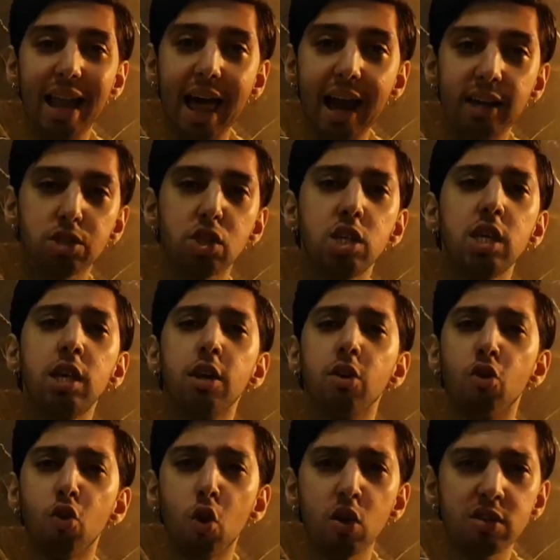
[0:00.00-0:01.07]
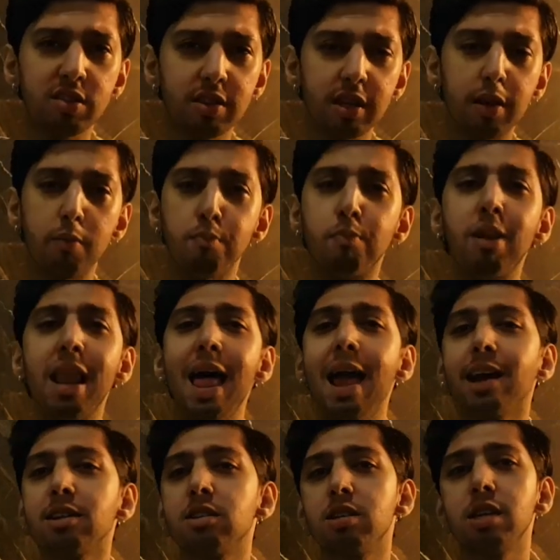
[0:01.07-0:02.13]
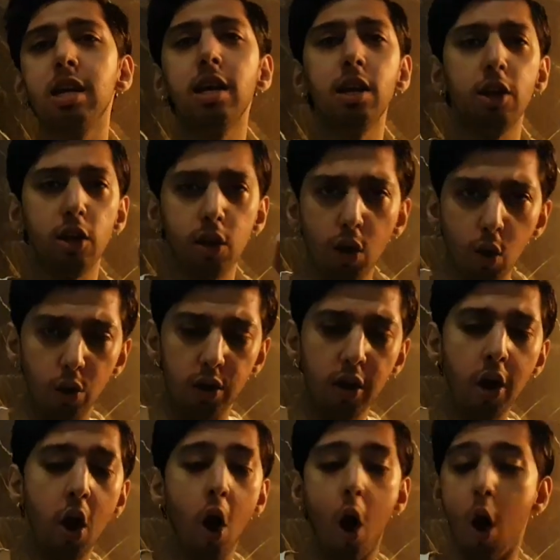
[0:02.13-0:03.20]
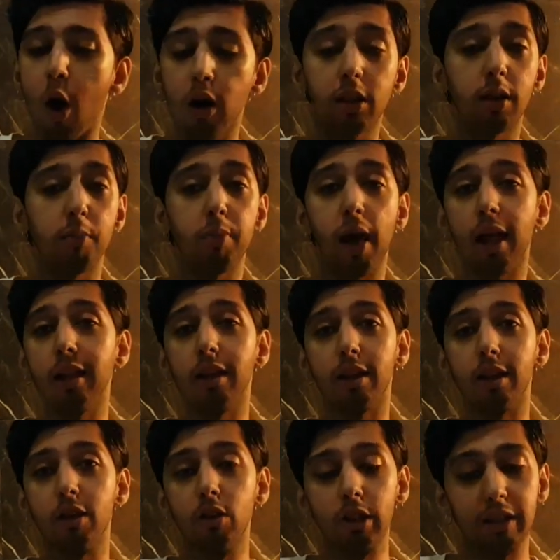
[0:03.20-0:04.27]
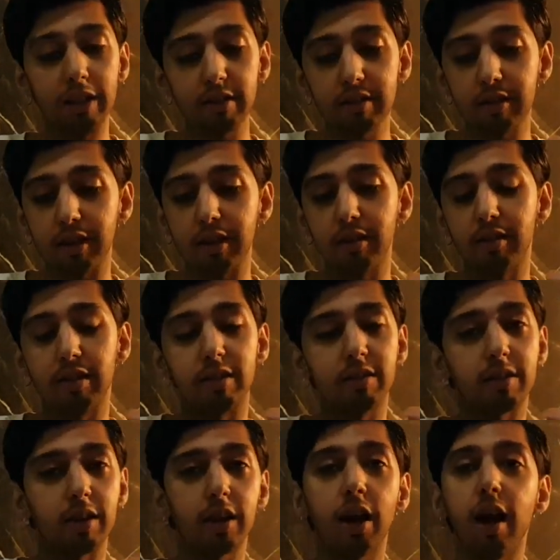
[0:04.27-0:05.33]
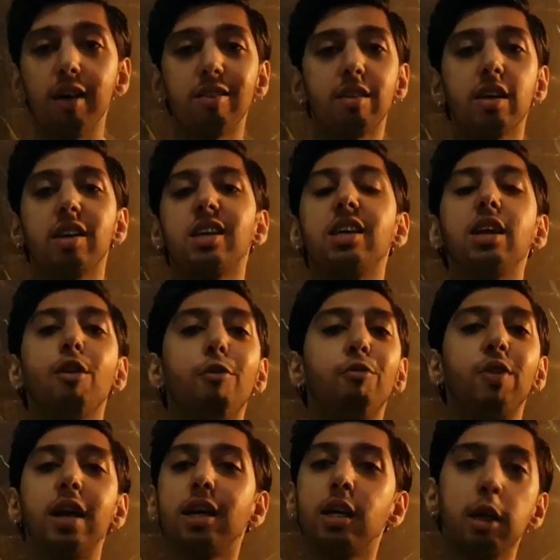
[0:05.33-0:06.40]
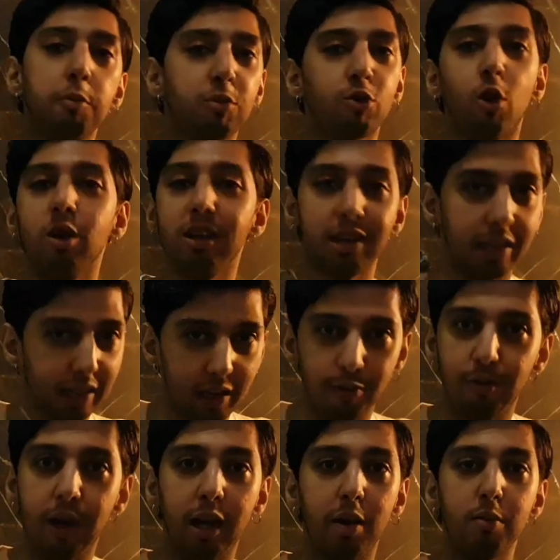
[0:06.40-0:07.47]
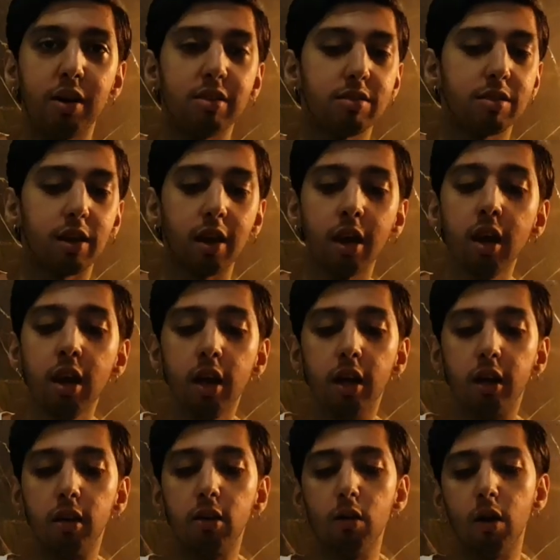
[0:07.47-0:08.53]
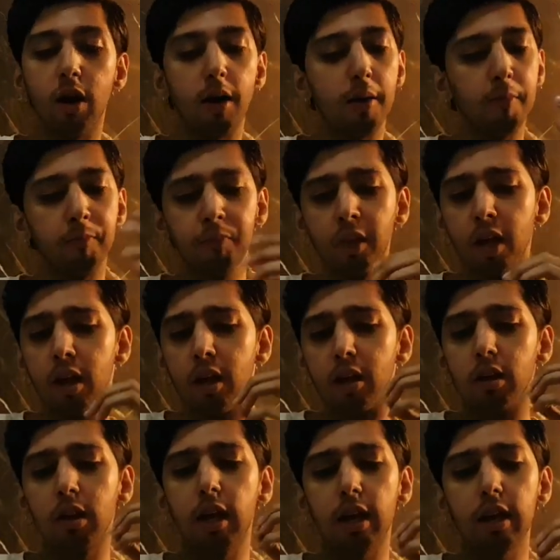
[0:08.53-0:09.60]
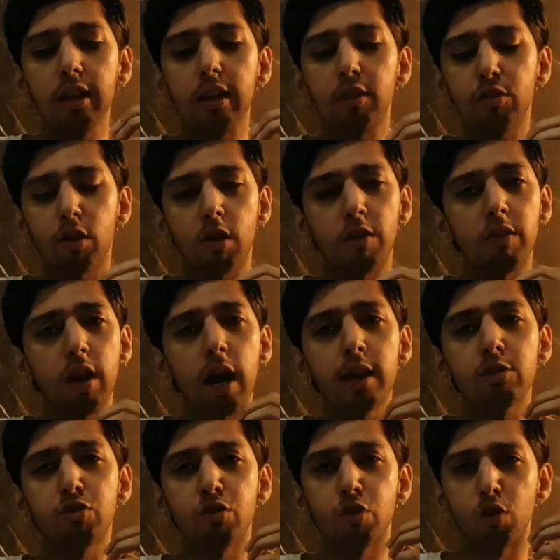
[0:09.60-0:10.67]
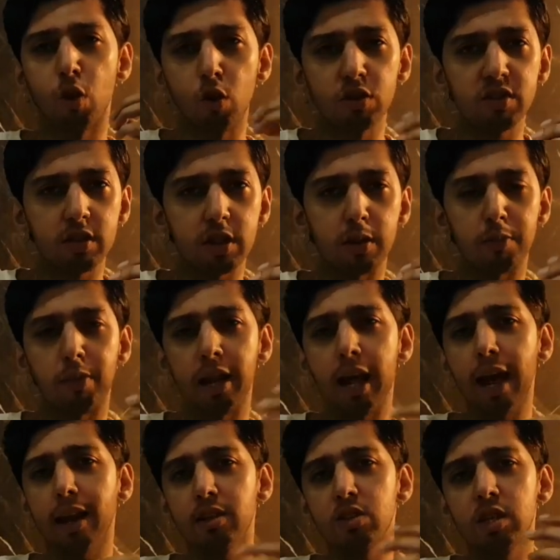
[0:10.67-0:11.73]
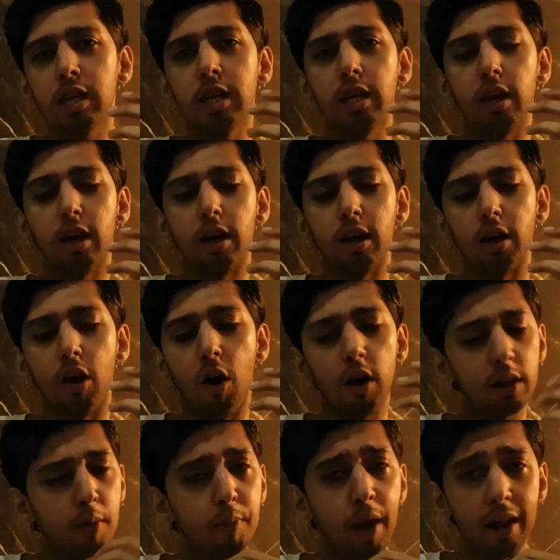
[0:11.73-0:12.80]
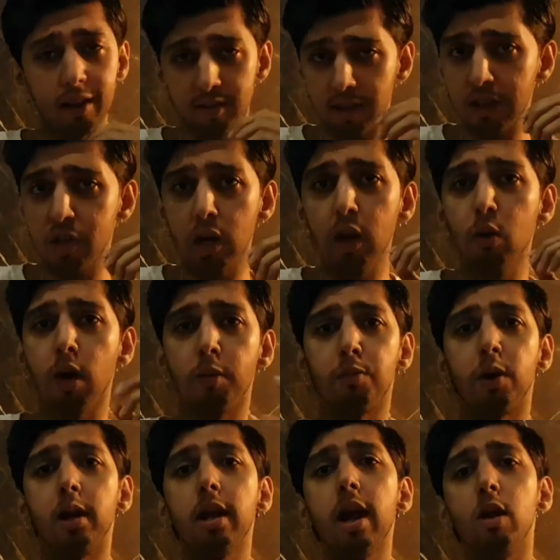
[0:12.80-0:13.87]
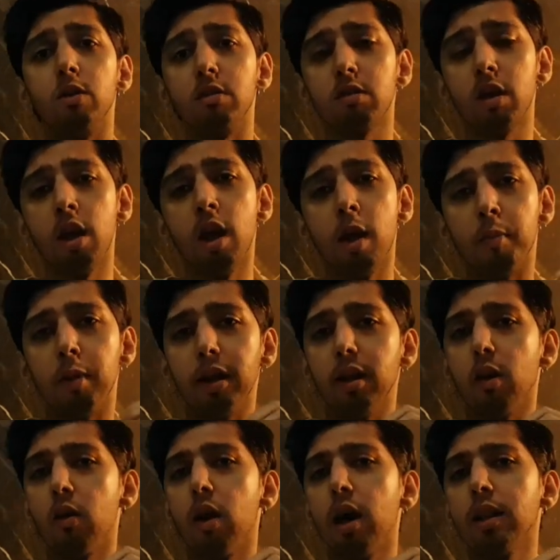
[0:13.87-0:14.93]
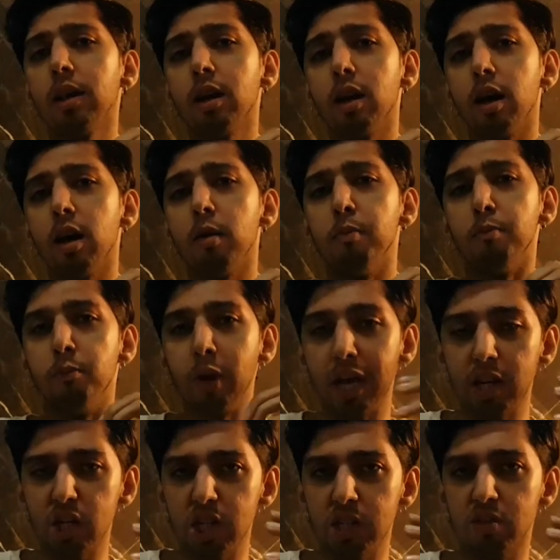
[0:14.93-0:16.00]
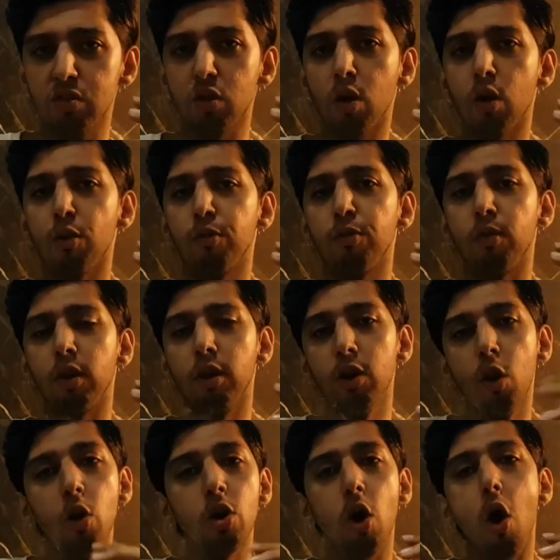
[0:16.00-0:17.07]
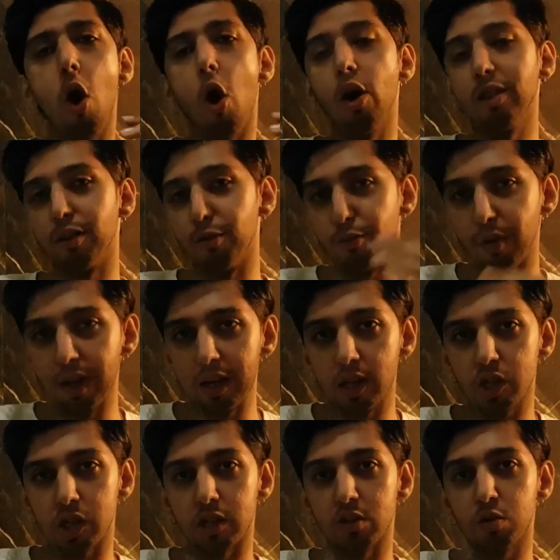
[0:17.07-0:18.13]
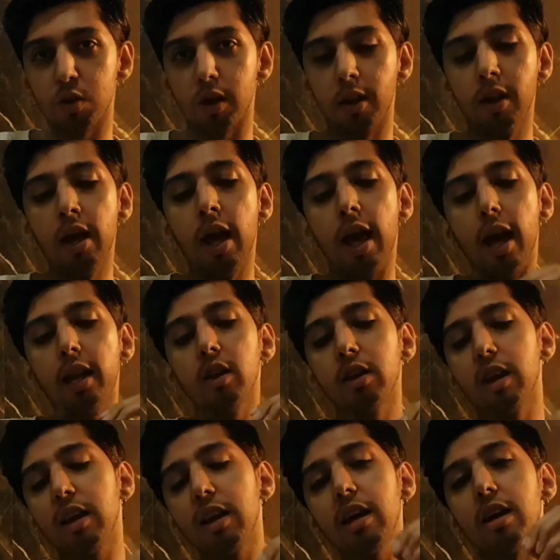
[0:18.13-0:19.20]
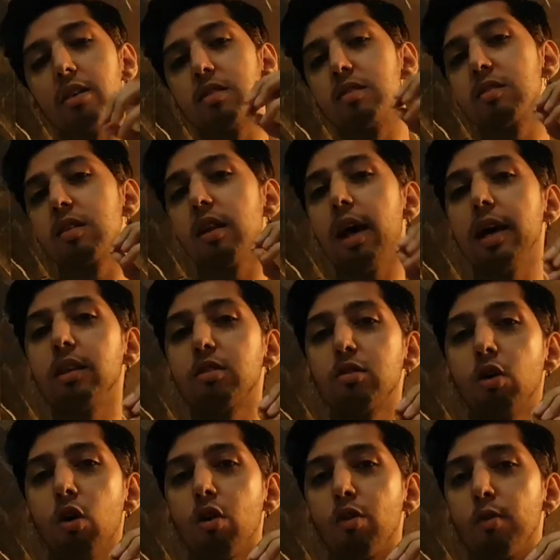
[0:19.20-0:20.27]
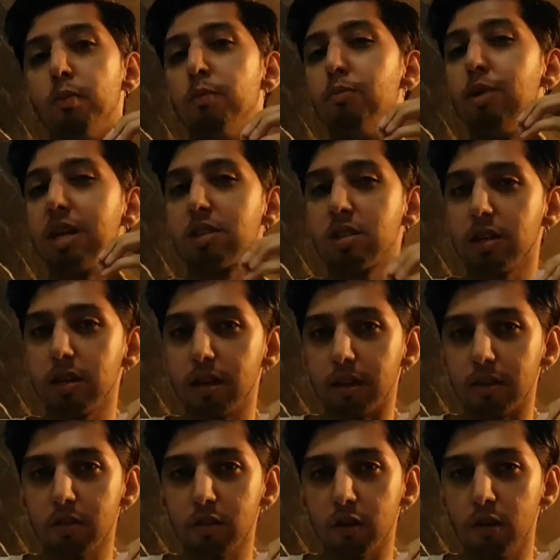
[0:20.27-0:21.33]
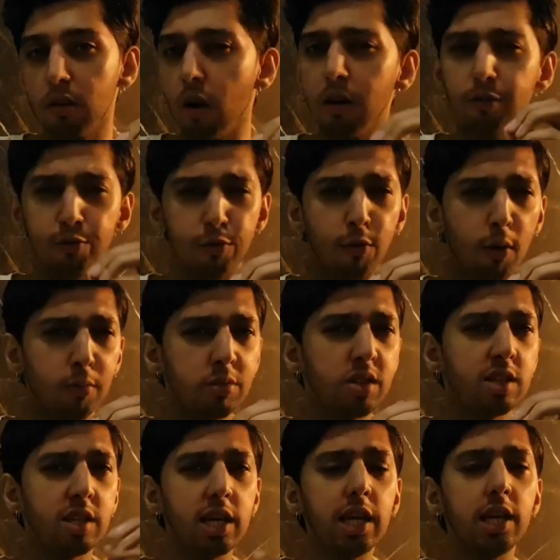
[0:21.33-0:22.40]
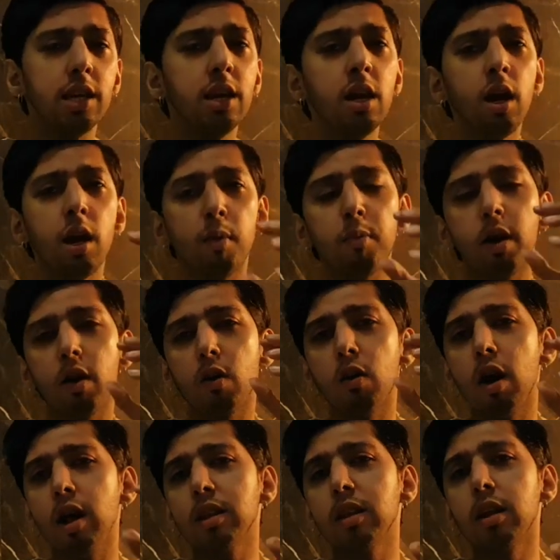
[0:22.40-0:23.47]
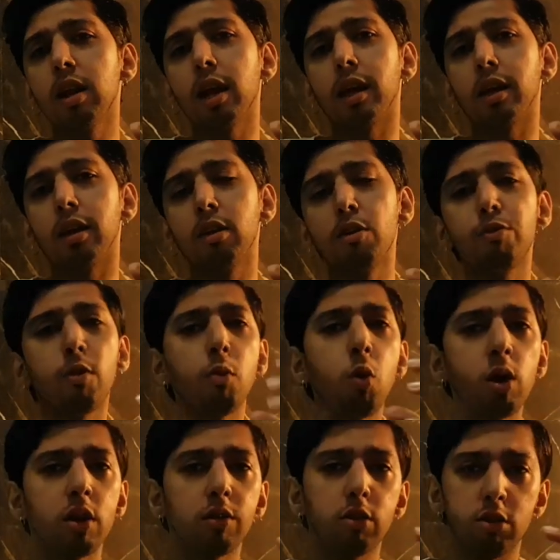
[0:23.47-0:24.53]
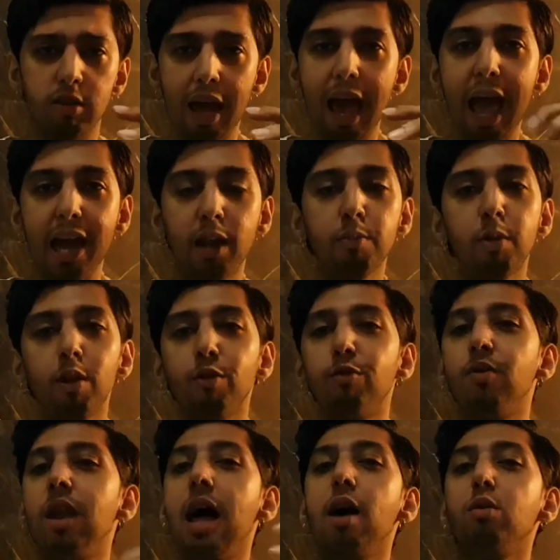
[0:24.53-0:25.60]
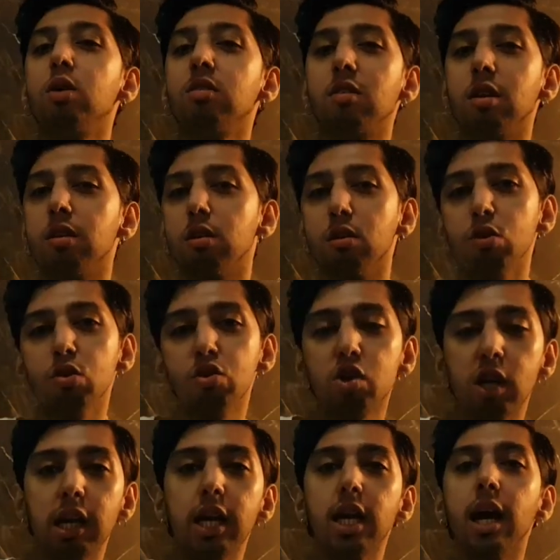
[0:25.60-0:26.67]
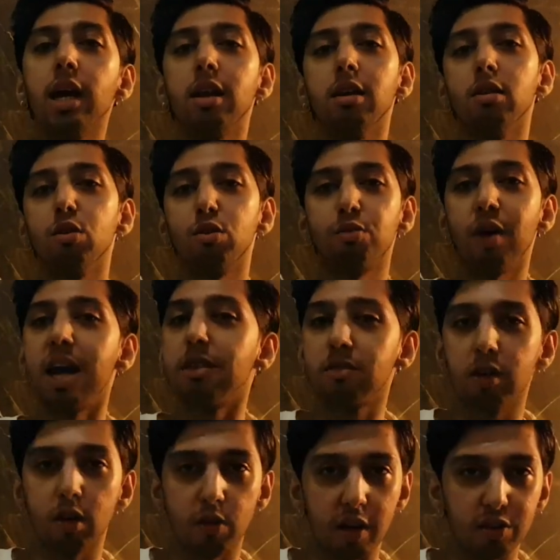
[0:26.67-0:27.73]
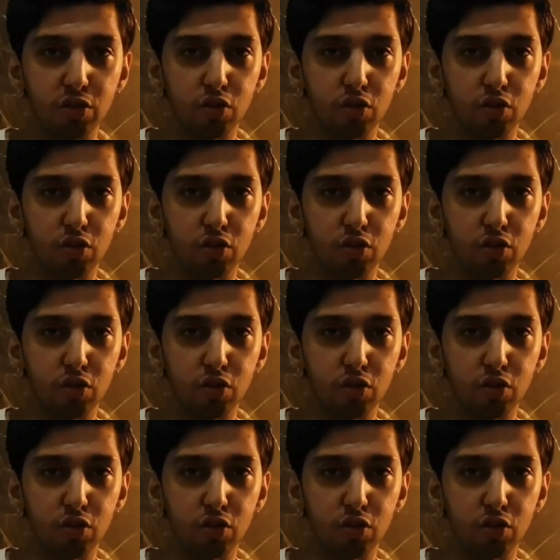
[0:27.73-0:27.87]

black tea, roasted black tea note on the palate. You know, this is a cigar, it's a gift that keeps on giving, I must say. You know, you're getting the sort of nice roasted black tea on the palate. It's actually quite pronounced, but a rather herbaceous sort of note on the finish as well. And you're getting a slight sort of bitterness, not from tea, but rather like, you know, from one of those edible flowers that you usually get in those fancy